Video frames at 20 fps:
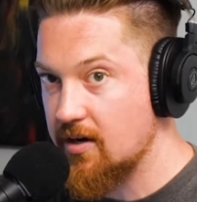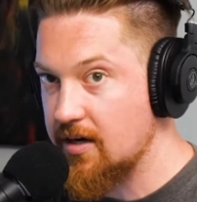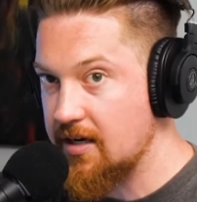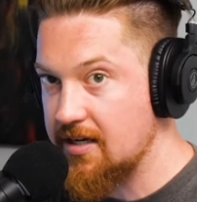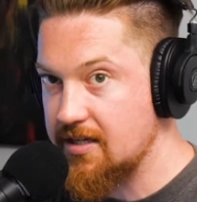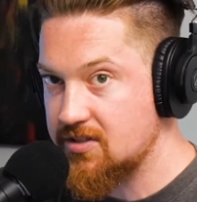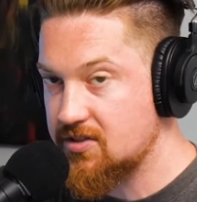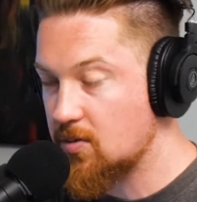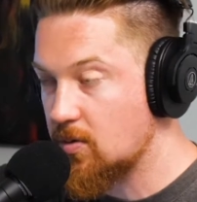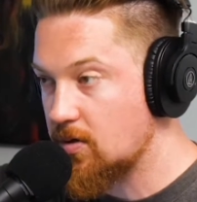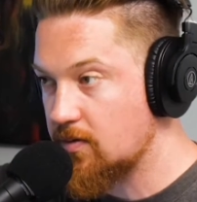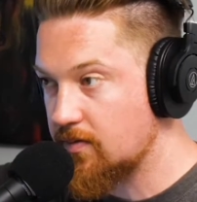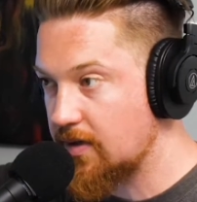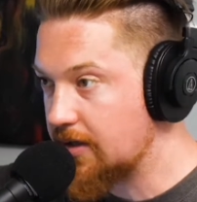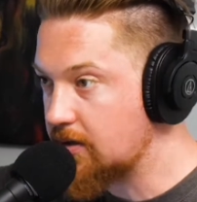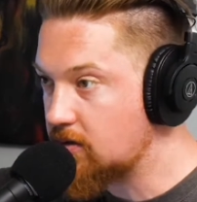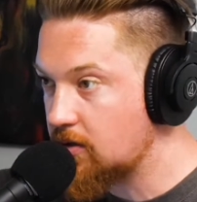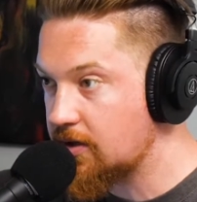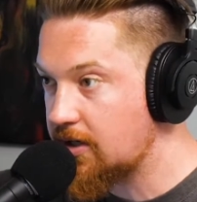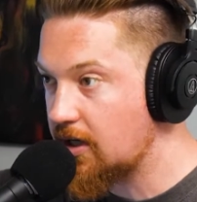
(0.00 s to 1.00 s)
And he's sort of
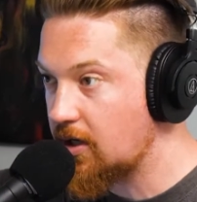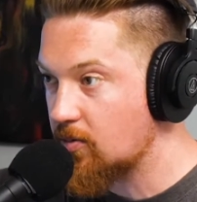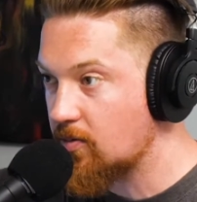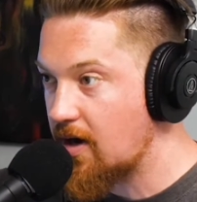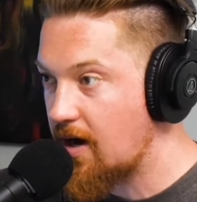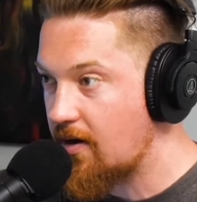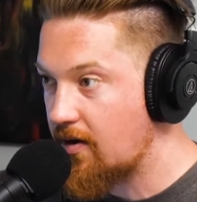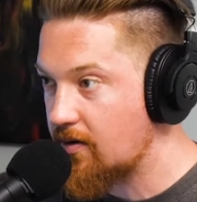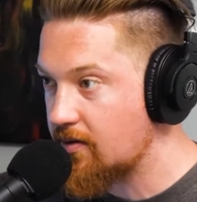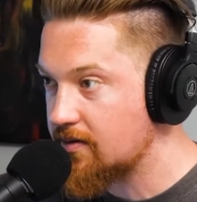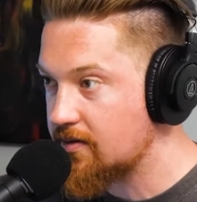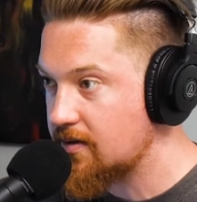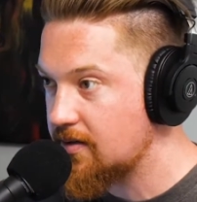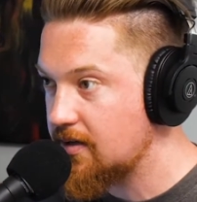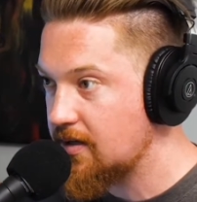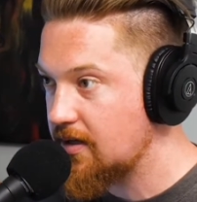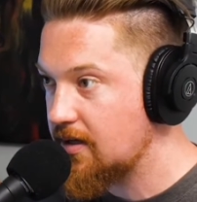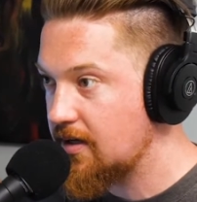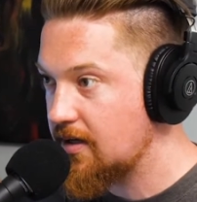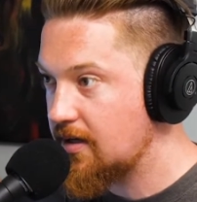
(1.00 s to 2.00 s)
like looking around
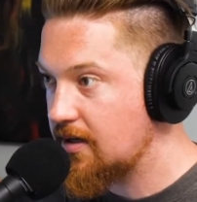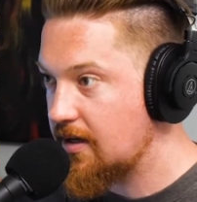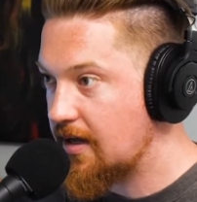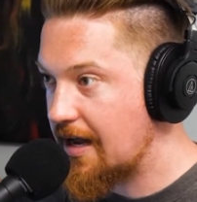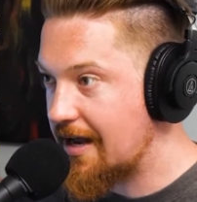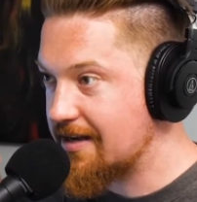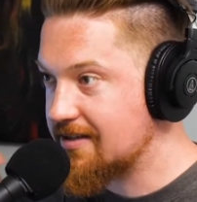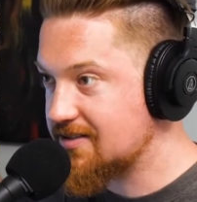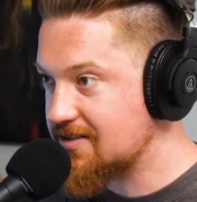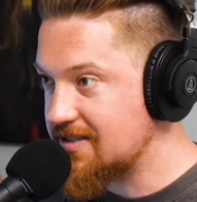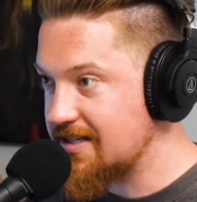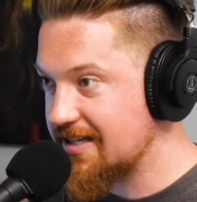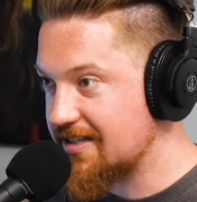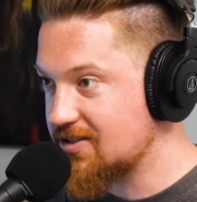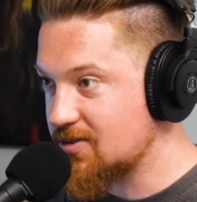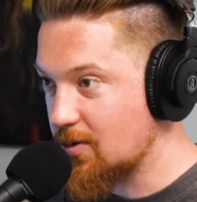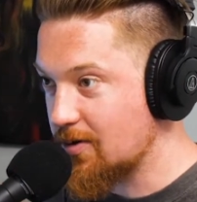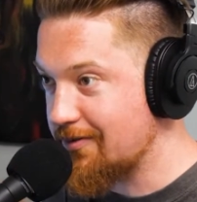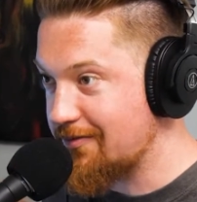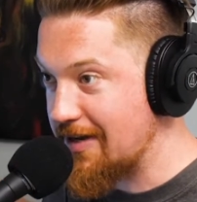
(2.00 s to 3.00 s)
as Nick's
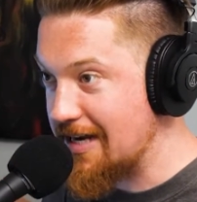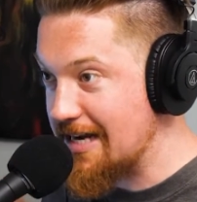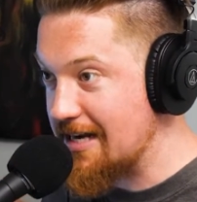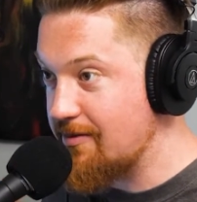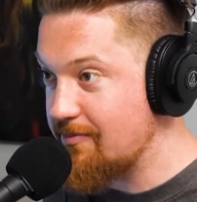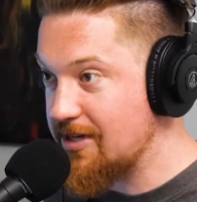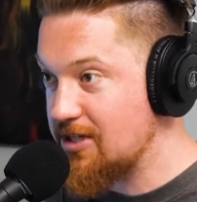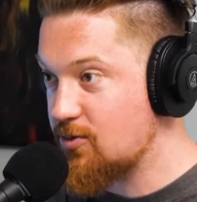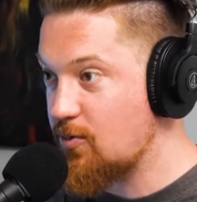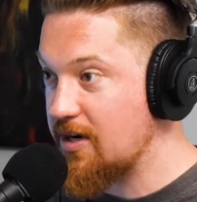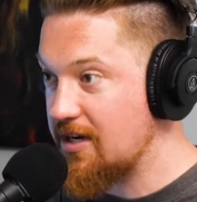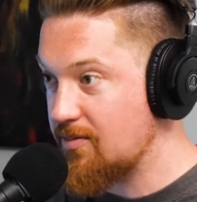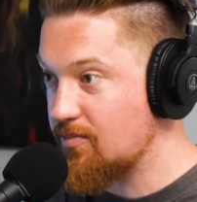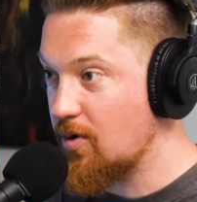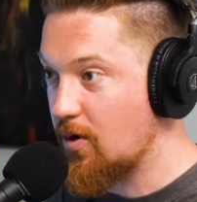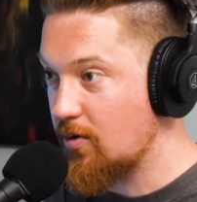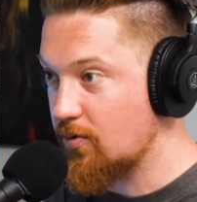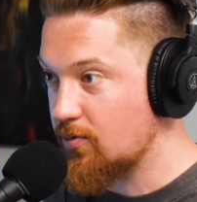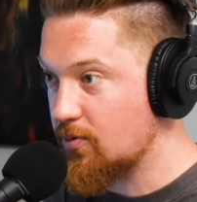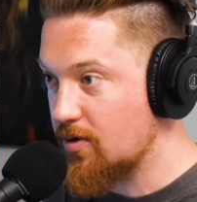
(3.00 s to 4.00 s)
sort of in between
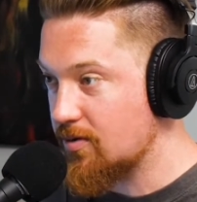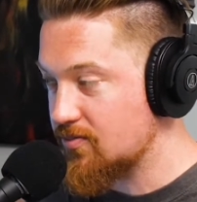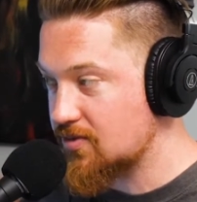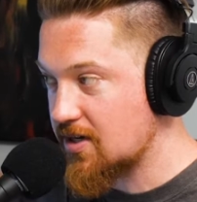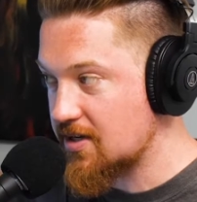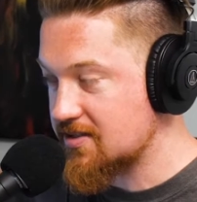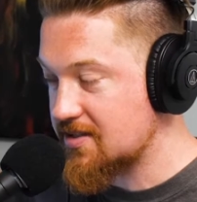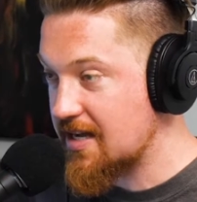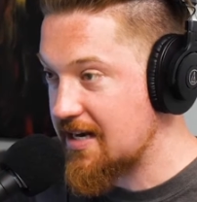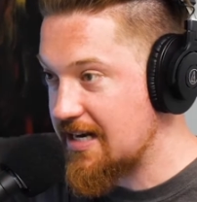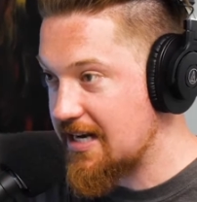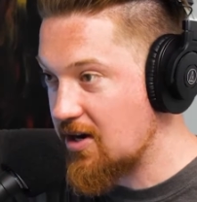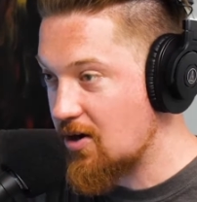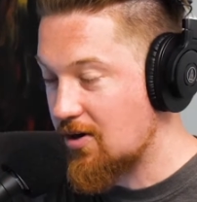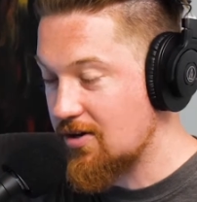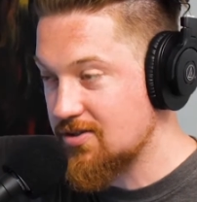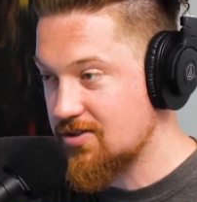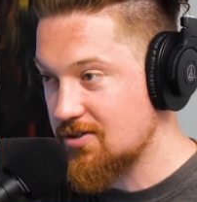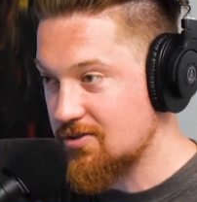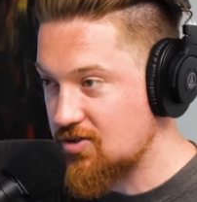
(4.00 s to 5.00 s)
both rooms. Mm. Cause then he
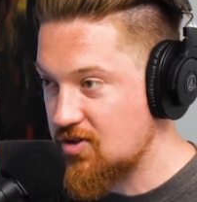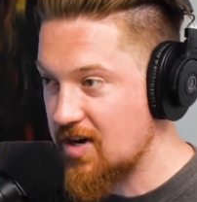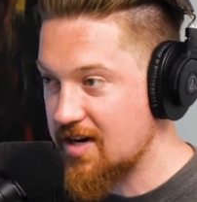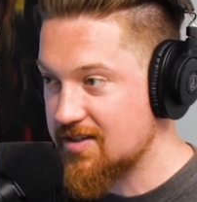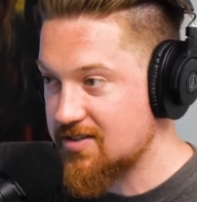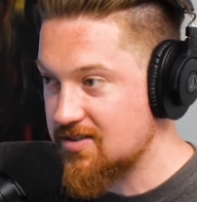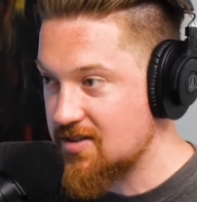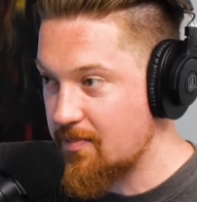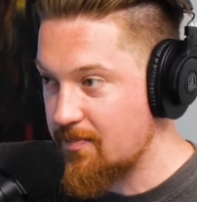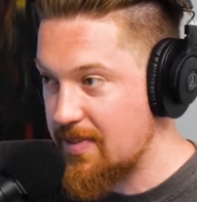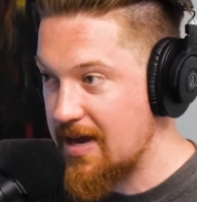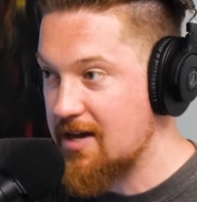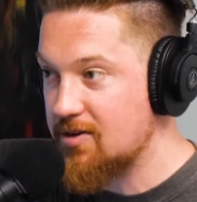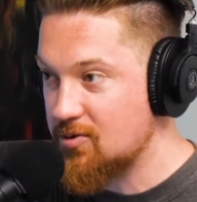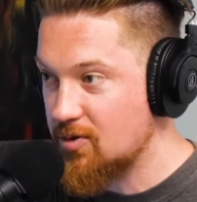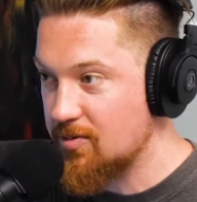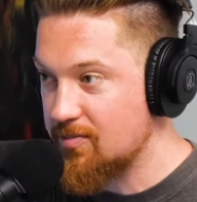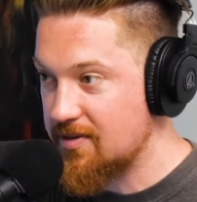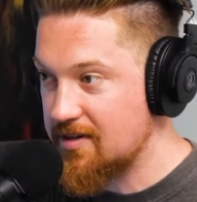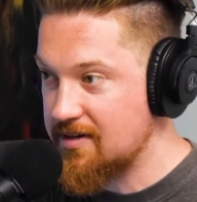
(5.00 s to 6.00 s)
also checks the
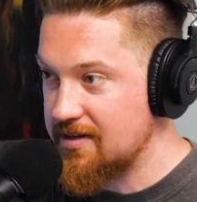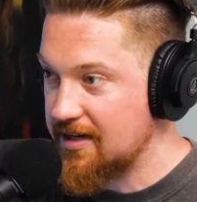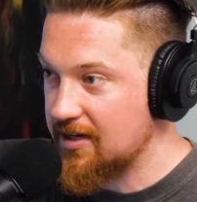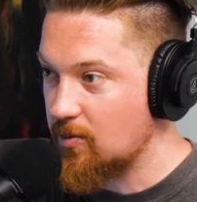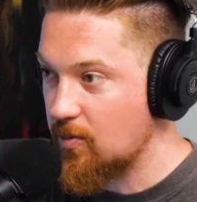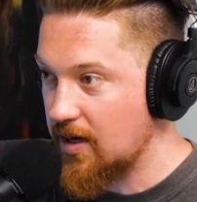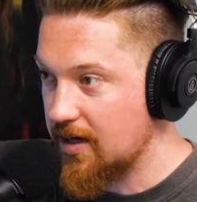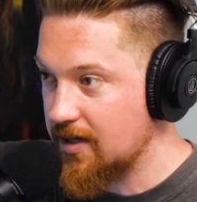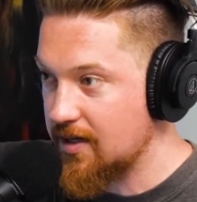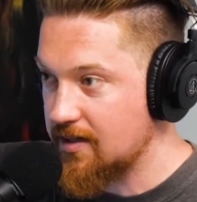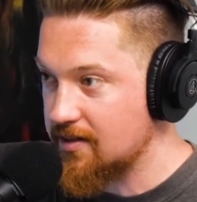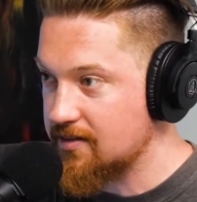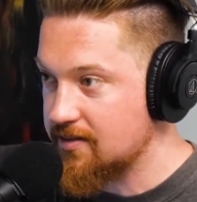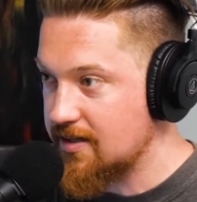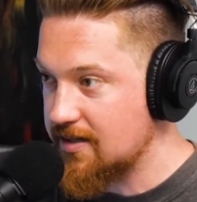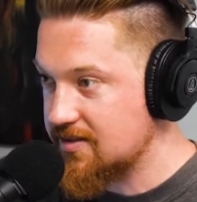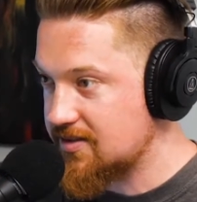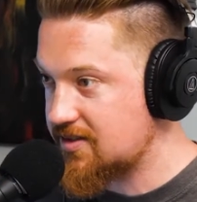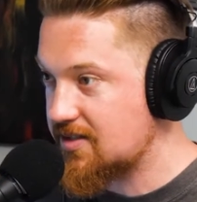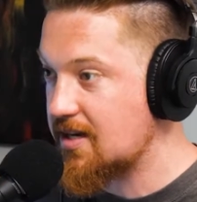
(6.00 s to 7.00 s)
bedroom that Nick went in
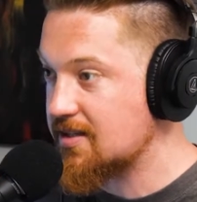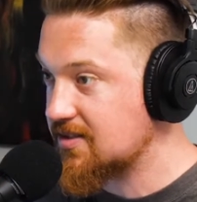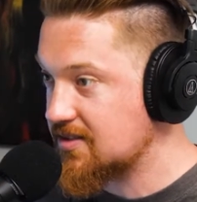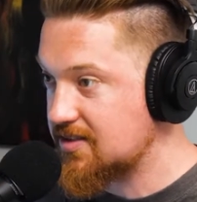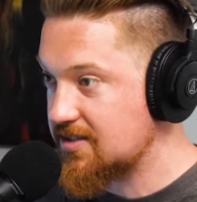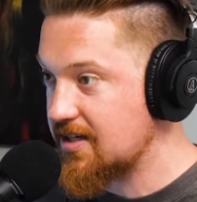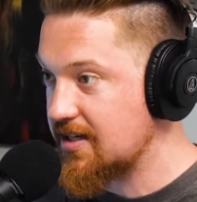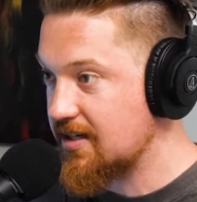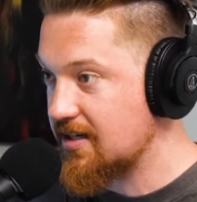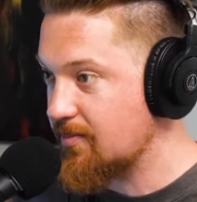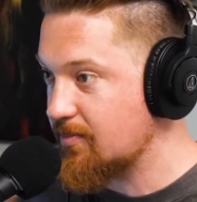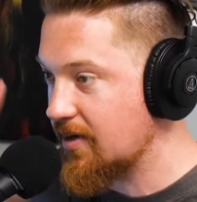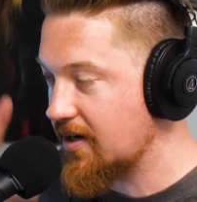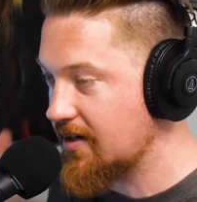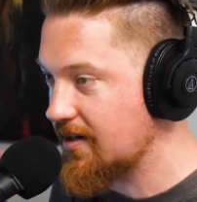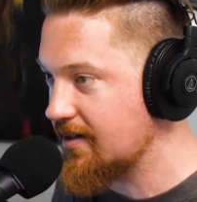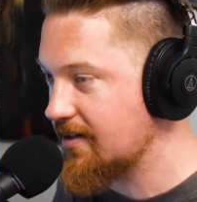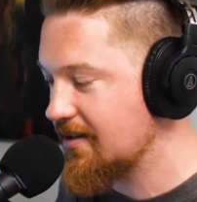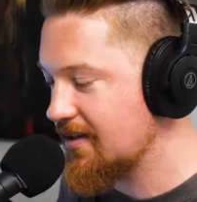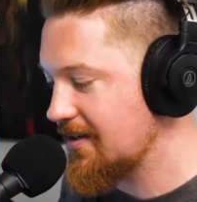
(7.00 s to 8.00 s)
and doesn't see
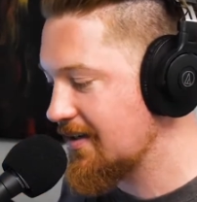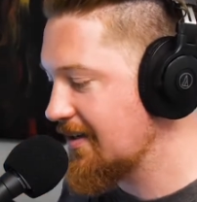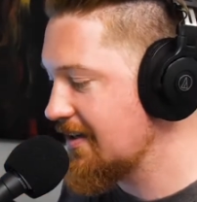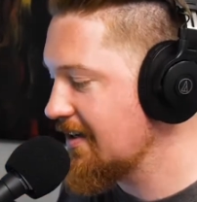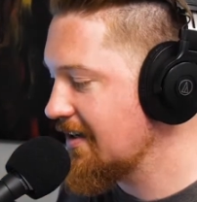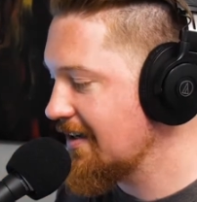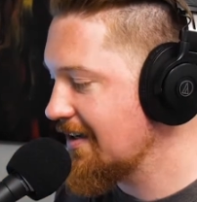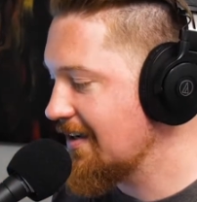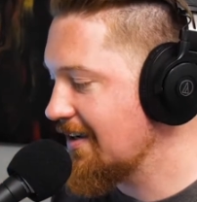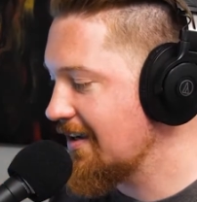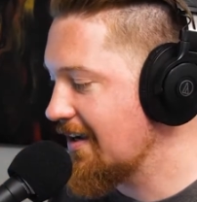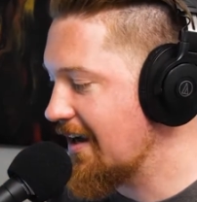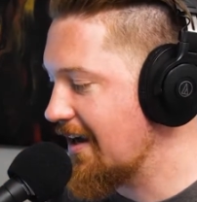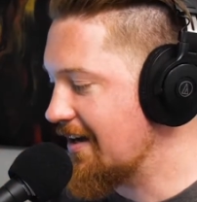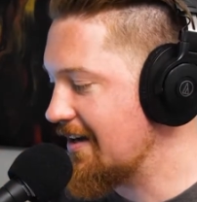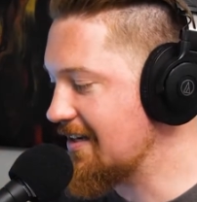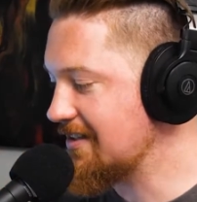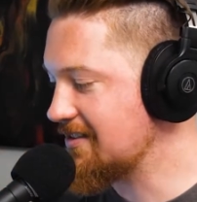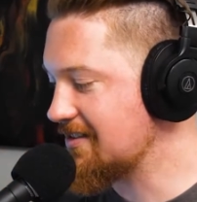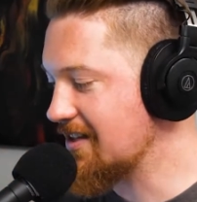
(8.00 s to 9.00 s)
anybody. Mm.
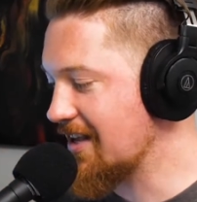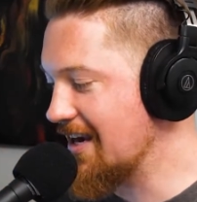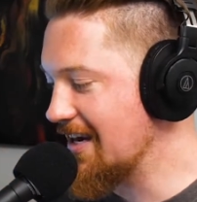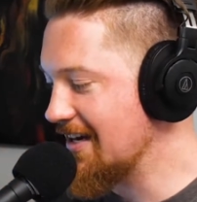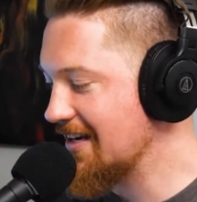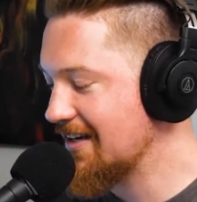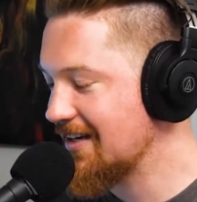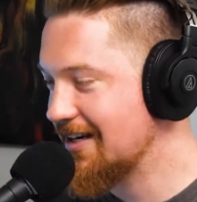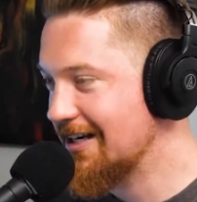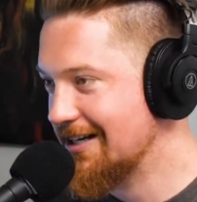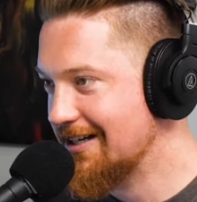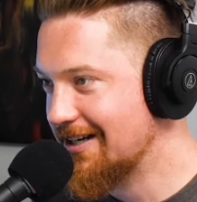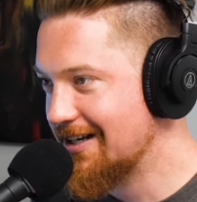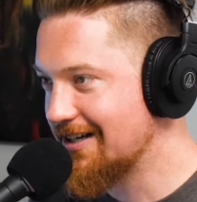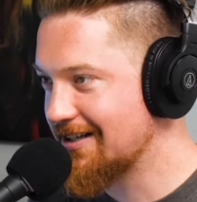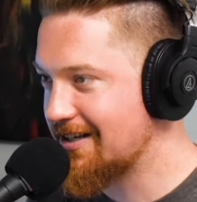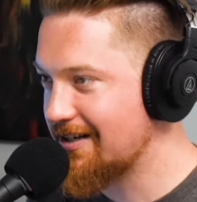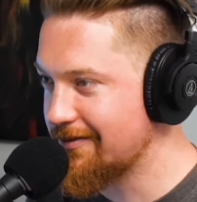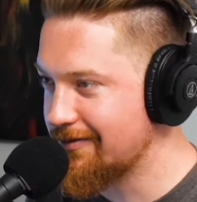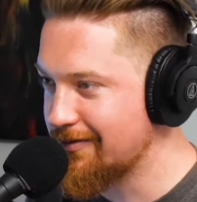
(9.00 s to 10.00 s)
And he's like,
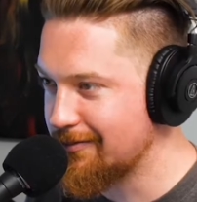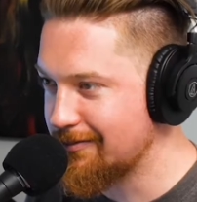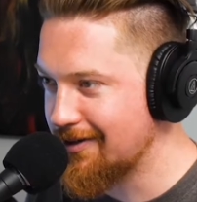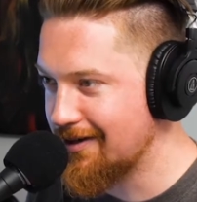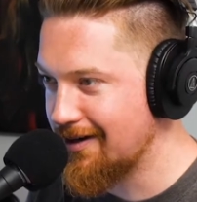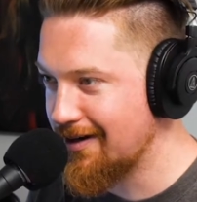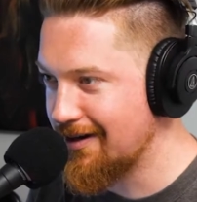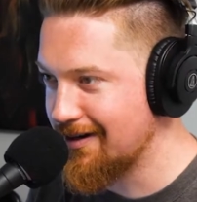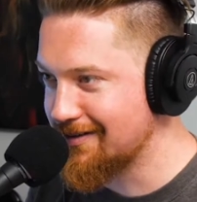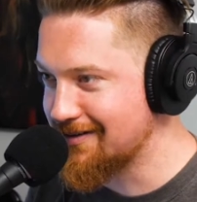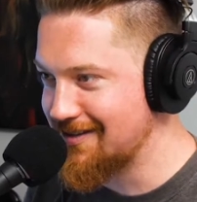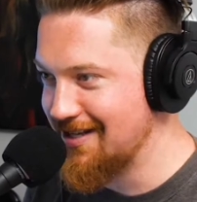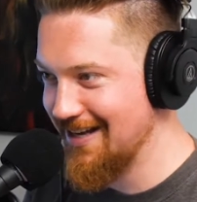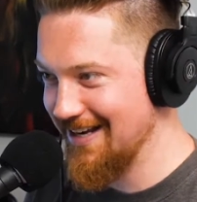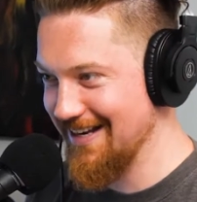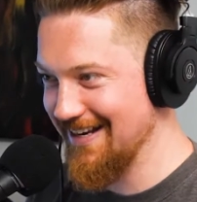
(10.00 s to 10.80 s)
I can't feel my legs.